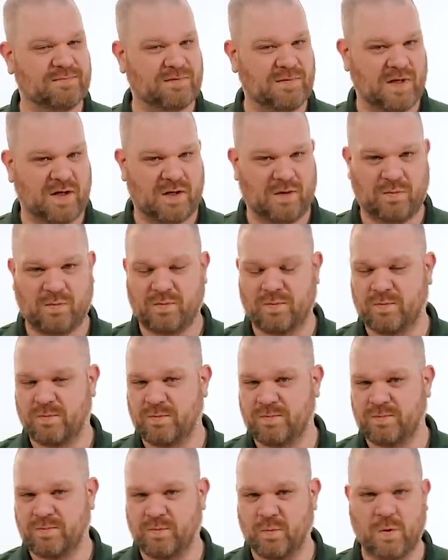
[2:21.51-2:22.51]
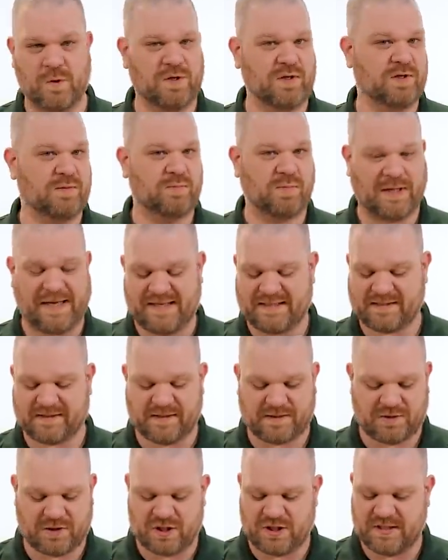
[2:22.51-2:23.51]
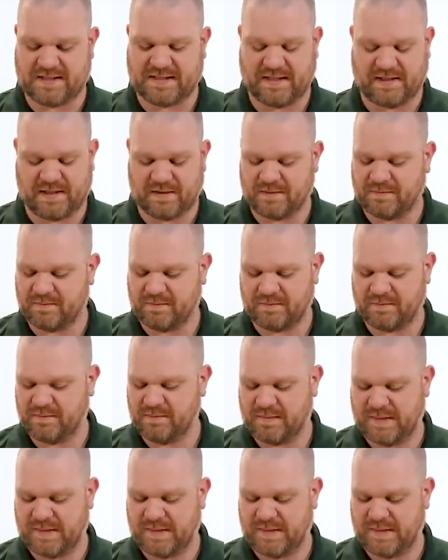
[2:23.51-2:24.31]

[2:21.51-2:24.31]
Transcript: you know, wood, plastic, G10,